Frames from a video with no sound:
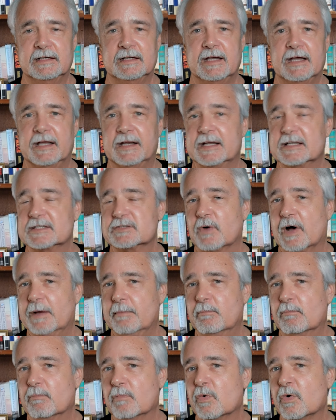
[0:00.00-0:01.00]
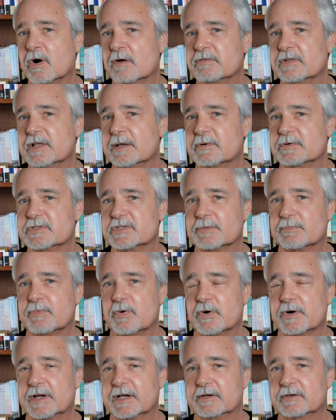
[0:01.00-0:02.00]
And that's why more of them are
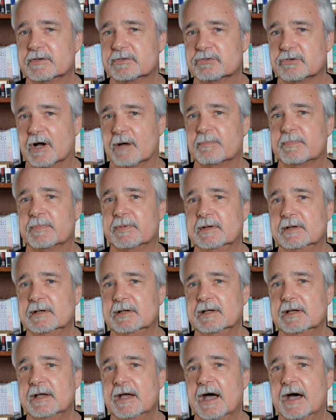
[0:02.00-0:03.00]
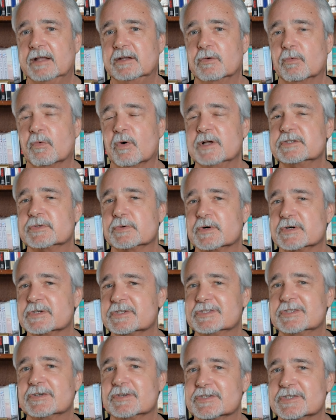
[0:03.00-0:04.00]
supporting Trump, and the ones who are
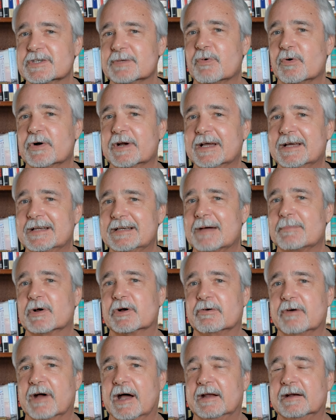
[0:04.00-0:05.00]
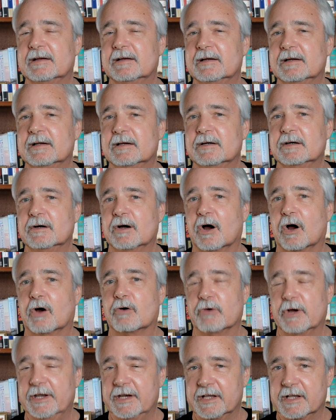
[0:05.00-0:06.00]
still supporting a Democrat are
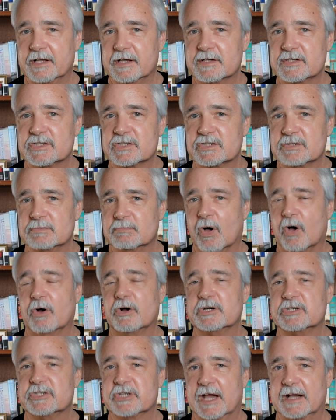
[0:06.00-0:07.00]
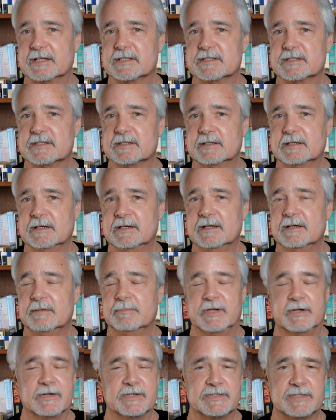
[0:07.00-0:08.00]
writing smaller checks
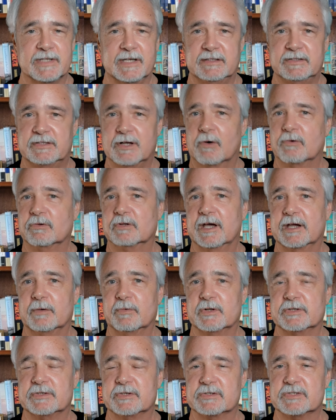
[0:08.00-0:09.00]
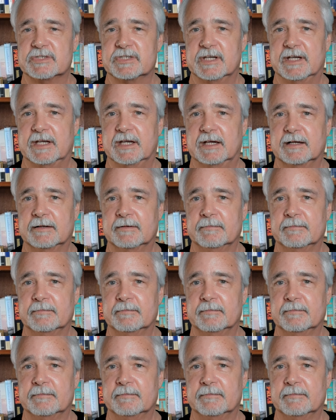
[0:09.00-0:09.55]
because they don't like what they're seeing.